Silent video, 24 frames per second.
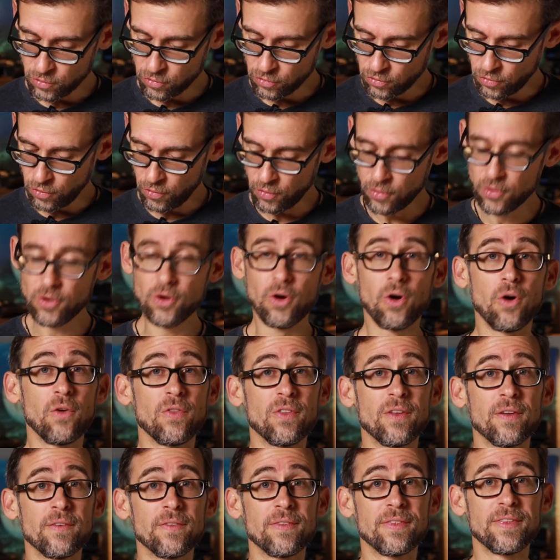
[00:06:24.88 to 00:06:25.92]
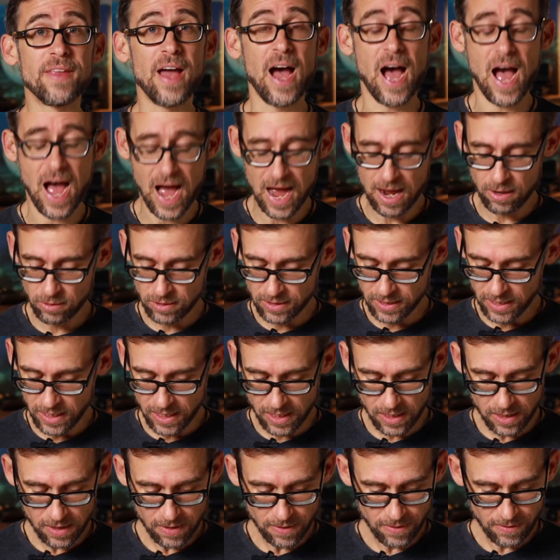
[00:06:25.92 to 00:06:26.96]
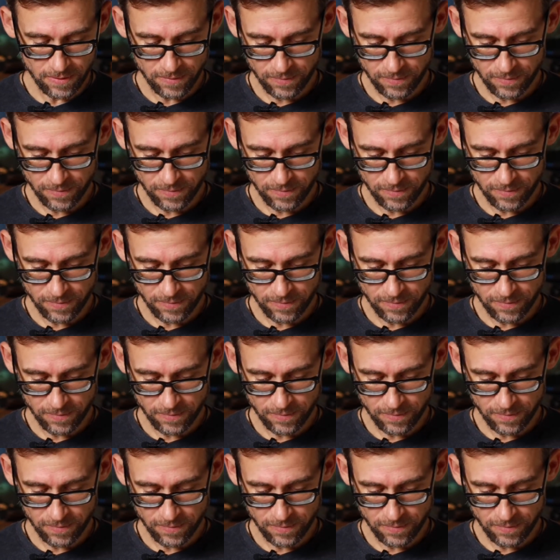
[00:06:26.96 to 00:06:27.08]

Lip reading: turn on the housing,